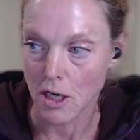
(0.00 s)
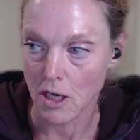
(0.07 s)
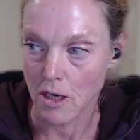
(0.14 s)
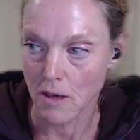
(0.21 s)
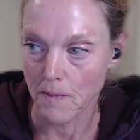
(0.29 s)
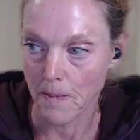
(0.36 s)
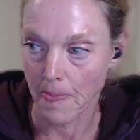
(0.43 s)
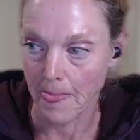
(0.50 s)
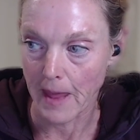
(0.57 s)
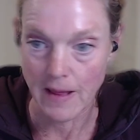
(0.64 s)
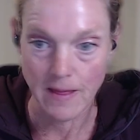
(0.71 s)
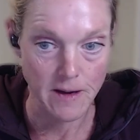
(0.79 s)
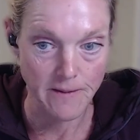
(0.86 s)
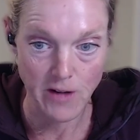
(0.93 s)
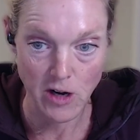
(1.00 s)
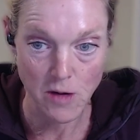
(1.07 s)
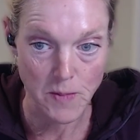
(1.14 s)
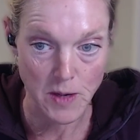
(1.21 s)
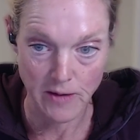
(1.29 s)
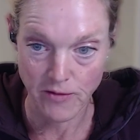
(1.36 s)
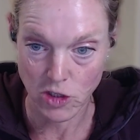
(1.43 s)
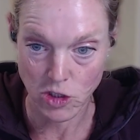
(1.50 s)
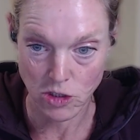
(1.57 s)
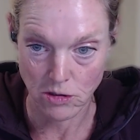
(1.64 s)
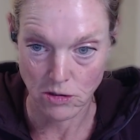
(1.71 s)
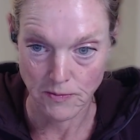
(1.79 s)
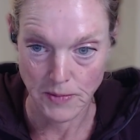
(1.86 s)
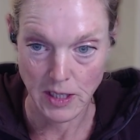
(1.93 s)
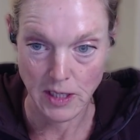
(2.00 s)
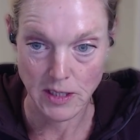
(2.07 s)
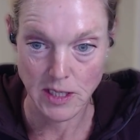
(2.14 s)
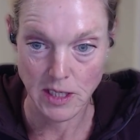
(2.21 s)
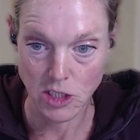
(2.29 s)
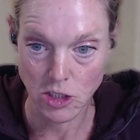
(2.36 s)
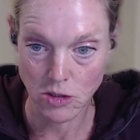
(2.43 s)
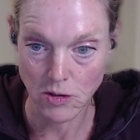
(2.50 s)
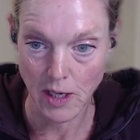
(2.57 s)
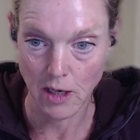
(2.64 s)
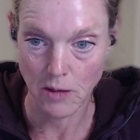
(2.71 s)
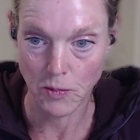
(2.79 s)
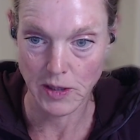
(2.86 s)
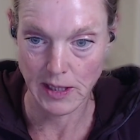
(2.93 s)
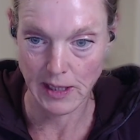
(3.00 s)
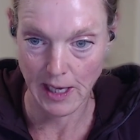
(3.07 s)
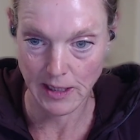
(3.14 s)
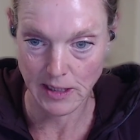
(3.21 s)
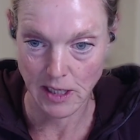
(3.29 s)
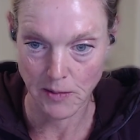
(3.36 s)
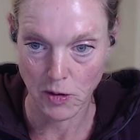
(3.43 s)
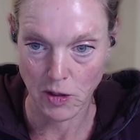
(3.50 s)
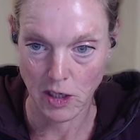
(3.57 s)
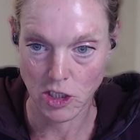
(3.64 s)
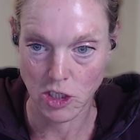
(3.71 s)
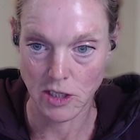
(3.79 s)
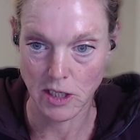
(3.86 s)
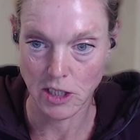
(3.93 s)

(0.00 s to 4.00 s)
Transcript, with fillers: Um, and they're very beneficial because they do help with lactate production.